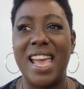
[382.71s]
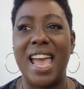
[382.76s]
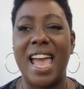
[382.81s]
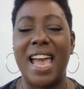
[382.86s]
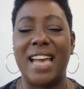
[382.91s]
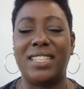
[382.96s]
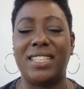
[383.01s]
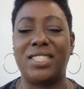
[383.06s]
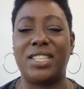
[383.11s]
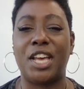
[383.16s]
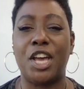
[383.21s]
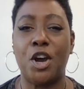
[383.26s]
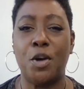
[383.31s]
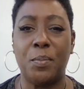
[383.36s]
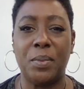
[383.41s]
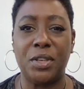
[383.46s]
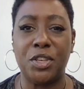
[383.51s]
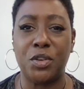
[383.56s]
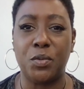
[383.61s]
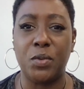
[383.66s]
as to
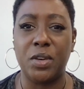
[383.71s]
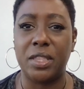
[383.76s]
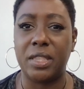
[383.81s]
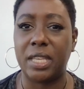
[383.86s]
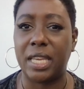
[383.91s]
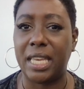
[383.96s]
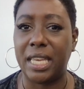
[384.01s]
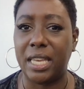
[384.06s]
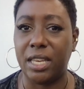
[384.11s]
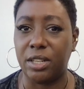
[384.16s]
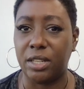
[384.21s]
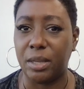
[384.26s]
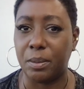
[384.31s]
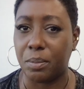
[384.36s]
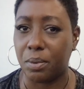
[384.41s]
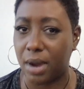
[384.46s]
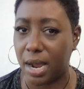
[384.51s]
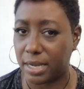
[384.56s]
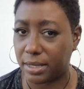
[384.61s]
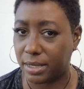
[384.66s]
helping you with the healing
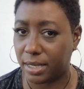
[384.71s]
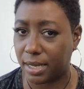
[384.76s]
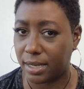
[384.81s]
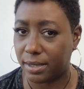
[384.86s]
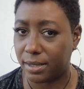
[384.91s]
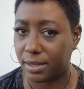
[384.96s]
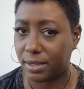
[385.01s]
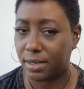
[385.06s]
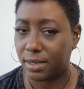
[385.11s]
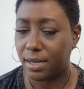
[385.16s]
process.